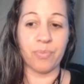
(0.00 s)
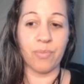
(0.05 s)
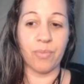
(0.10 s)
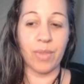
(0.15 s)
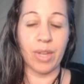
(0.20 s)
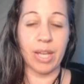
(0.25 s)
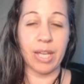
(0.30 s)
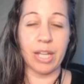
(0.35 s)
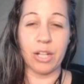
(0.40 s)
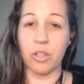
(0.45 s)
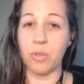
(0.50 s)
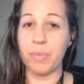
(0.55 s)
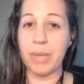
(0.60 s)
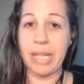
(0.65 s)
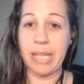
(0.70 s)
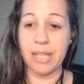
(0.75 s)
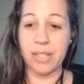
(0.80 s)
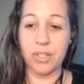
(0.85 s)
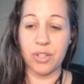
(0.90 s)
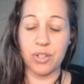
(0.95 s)
it'll be
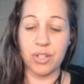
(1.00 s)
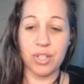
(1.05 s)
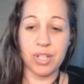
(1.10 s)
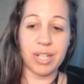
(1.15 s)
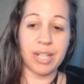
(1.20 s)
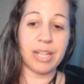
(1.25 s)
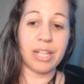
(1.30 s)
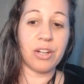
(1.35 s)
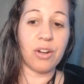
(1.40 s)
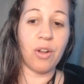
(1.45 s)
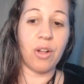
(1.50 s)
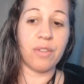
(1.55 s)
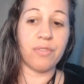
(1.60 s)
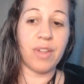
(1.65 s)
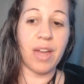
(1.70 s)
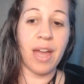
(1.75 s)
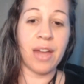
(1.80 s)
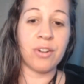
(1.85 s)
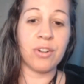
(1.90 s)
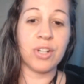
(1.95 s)
easier to clear all
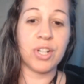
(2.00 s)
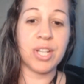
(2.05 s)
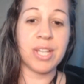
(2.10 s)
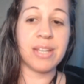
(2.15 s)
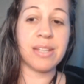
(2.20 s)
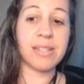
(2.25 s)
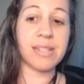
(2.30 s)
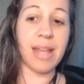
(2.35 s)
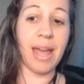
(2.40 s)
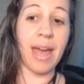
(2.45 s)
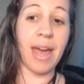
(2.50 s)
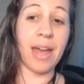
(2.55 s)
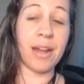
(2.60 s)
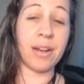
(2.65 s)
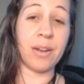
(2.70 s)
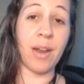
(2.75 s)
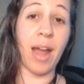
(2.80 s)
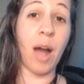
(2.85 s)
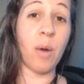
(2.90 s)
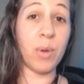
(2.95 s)
the energies,
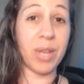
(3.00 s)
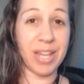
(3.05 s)
and now we can